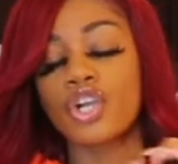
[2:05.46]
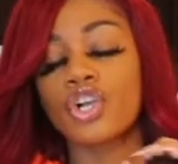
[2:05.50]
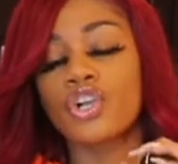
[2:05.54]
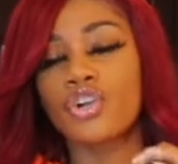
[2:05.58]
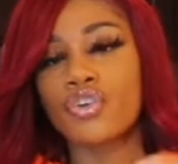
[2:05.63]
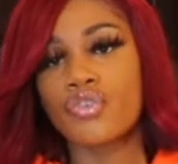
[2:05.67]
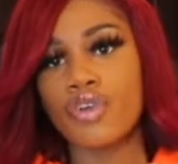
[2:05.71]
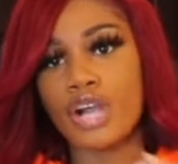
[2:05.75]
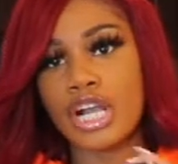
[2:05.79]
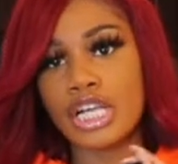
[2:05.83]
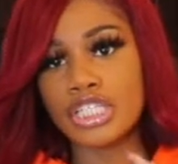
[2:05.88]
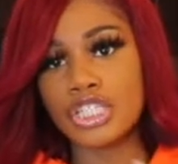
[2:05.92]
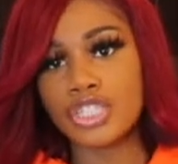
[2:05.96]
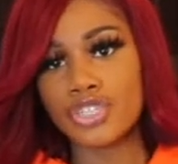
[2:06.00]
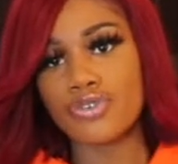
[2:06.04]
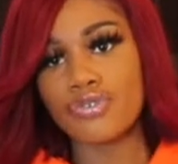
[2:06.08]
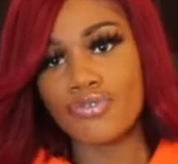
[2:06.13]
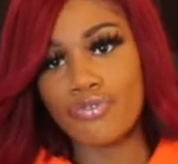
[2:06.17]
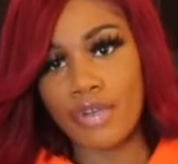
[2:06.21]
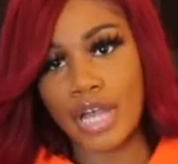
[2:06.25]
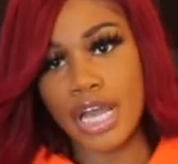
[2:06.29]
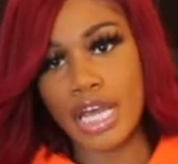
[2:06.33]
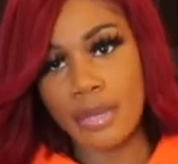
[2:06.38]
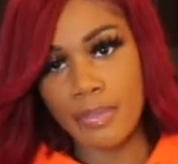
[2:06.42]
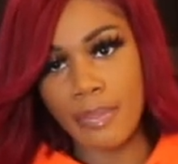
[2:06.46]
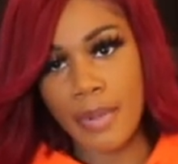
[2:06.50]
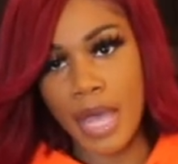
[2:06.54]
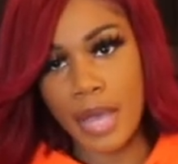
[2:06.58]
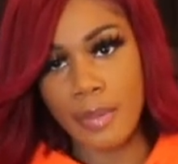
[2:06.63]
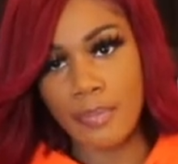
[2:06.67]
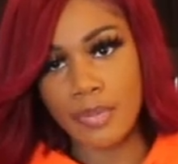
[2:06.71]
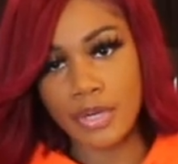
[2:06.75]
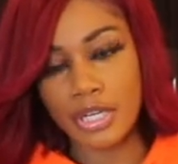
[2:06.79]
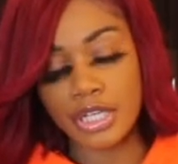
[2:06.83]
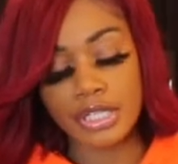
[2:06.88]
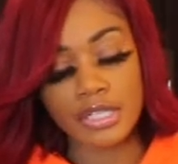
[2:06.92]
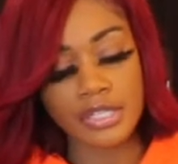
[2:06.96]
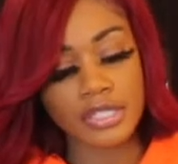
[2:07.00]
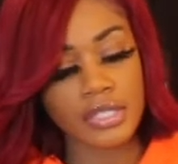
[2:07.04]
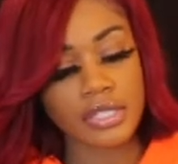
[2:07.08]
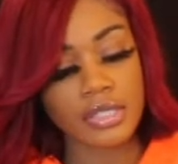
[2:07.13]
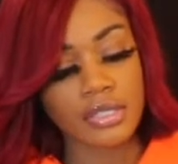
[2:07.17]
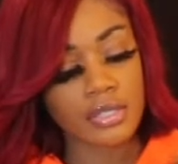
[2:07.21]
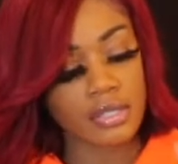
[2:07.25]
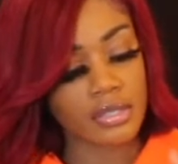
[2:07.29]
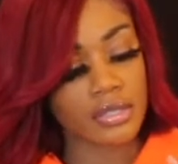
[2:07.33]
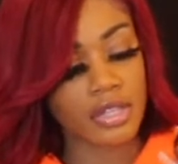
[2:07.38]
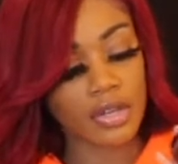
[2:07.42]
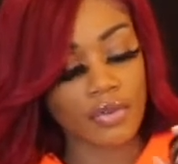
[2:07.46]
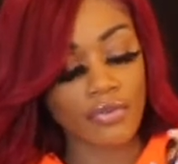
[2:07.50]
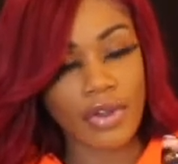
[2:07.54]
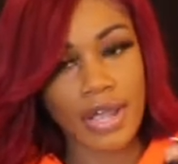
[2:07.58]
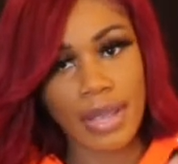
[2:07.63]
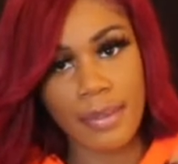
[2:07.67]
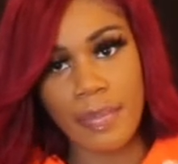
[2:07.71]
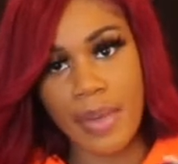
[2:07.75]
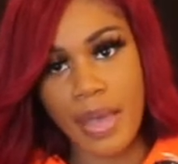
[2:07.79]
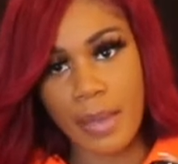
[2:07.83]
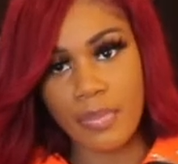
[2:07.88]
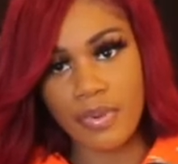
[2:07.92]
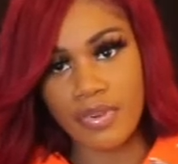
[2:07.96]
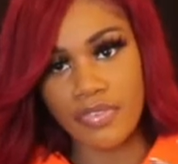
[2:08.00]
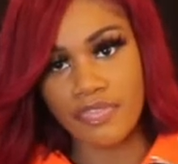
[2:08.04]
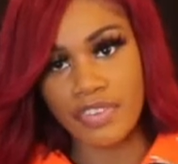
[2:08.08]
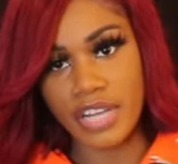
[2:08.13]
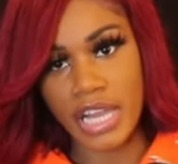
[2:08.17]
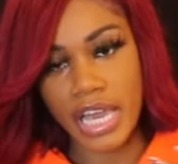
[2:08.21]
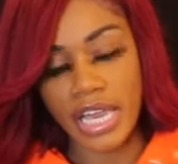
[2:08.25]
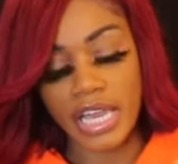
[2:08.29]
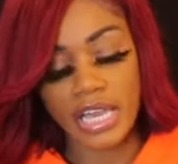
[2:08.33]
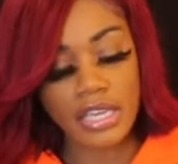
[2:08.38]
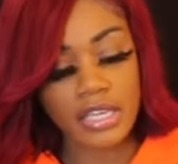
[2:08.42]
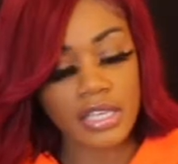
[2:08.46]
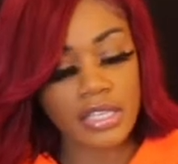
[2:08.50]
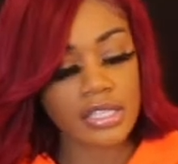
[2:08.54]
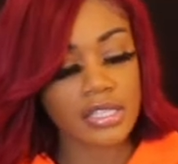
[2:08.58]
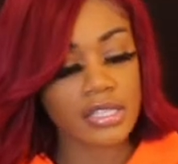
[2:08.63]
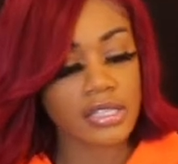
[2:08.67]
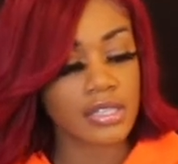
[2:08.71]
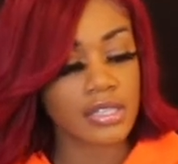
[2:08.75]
crushed red peppers, the red pepper flakes.